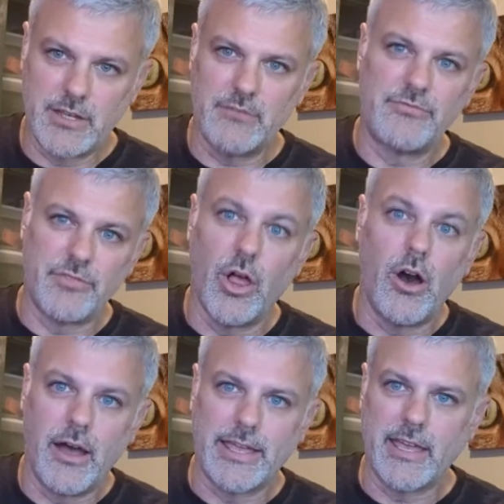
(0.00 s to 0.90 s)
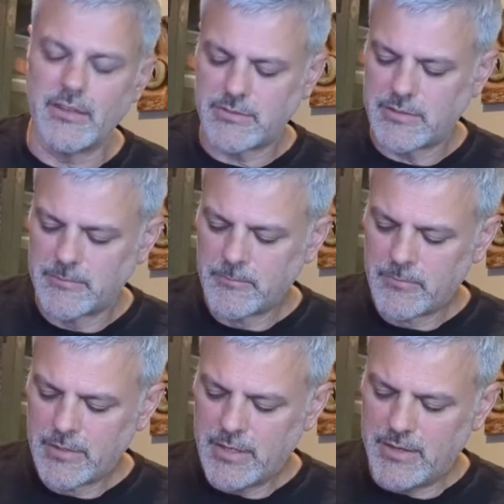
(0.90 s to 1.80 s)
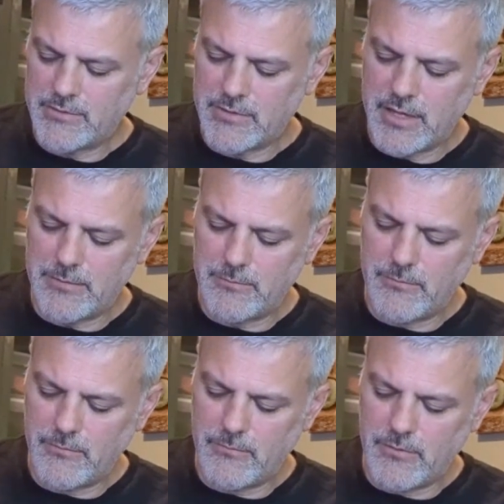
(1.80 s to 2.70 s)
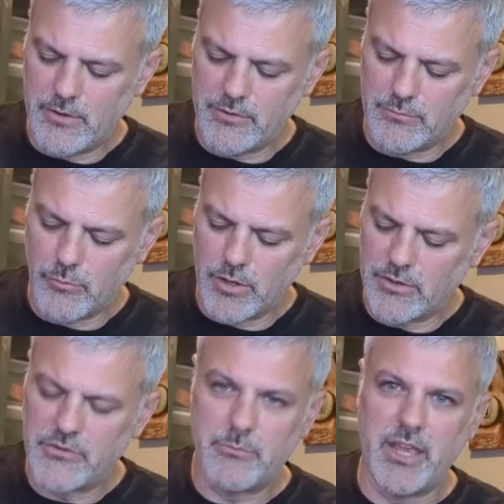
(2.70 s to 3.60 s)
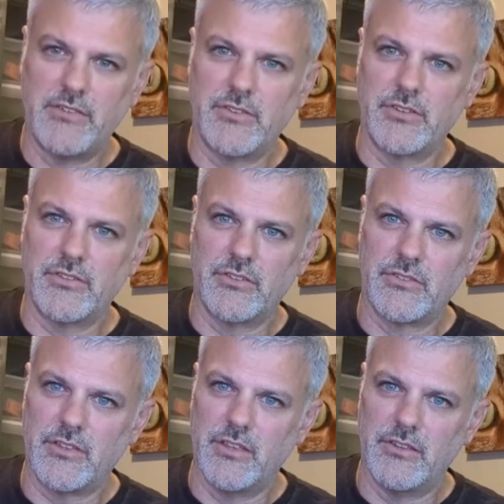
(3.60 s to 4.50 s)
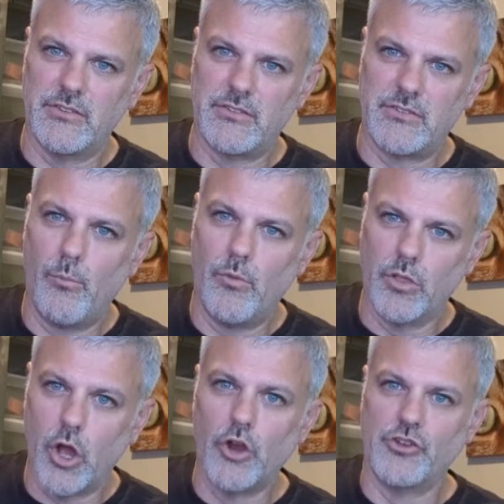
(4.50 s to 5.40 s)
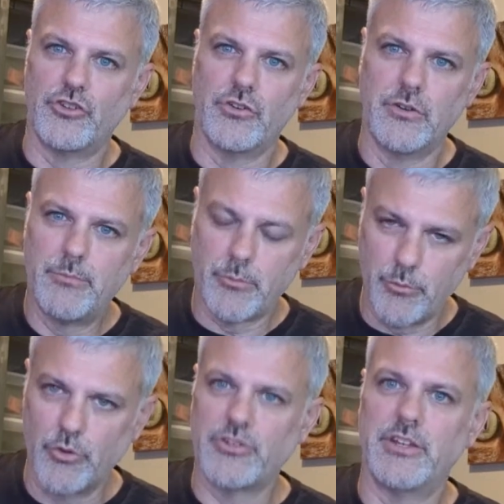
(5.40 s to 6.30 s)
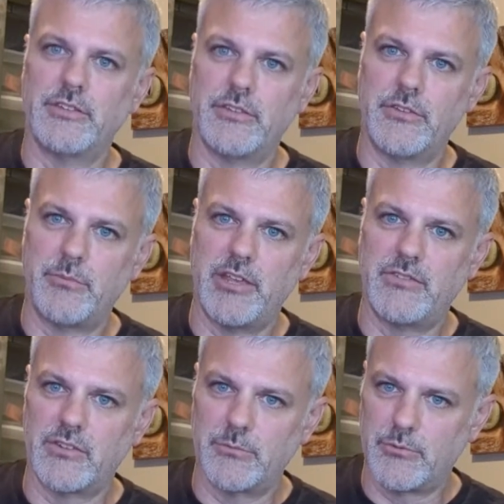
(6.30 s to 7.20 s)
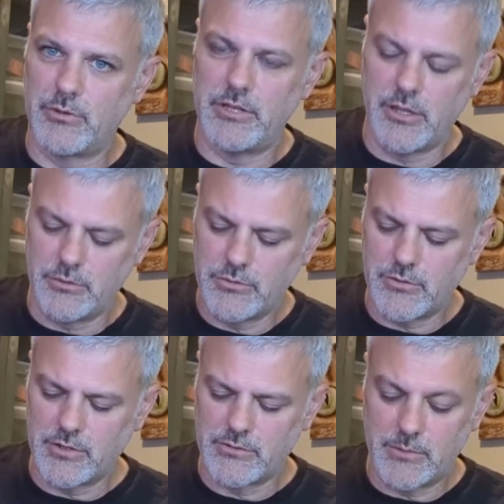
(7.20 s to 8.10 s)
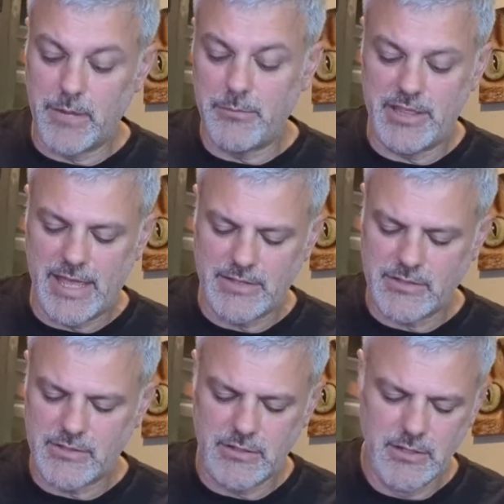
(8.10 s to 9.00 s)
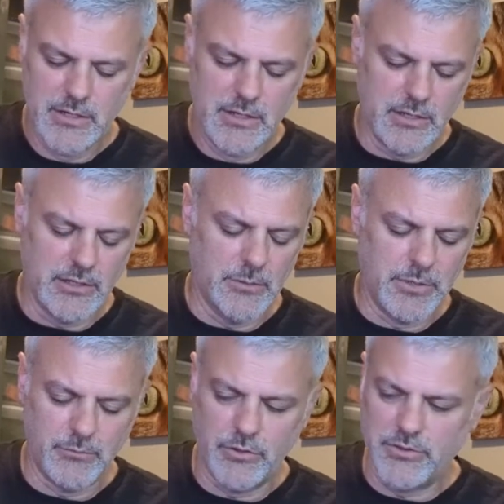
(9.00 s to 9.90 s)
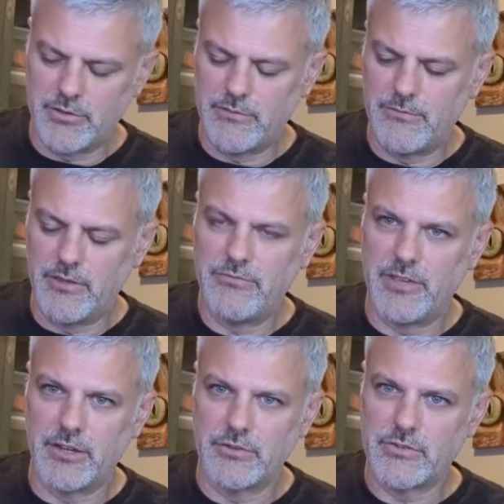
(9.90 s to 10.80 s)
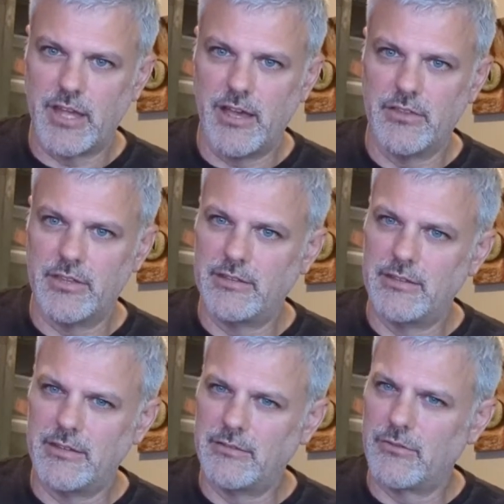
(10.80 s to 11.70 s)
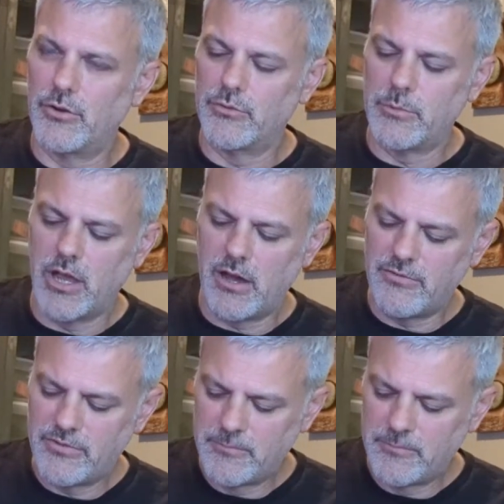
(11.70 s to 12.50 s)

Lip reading: flaw, I guess, is that there's one of the spacings is larger proportionate to the spacings between the other strings, and maybe that's a little bit with the finger style that it throws me off.